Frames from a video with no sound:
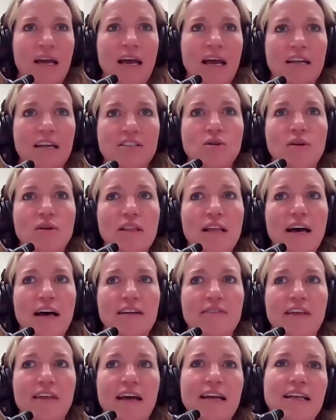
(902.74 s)
And so a lot
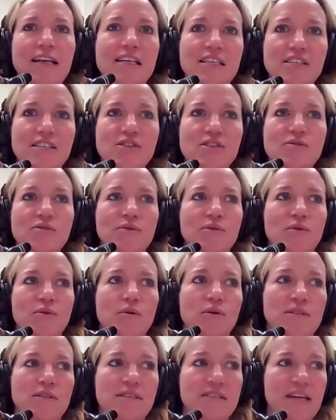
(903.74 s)
of that is through
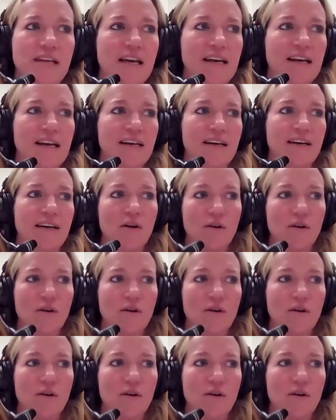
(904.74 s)
goal setting and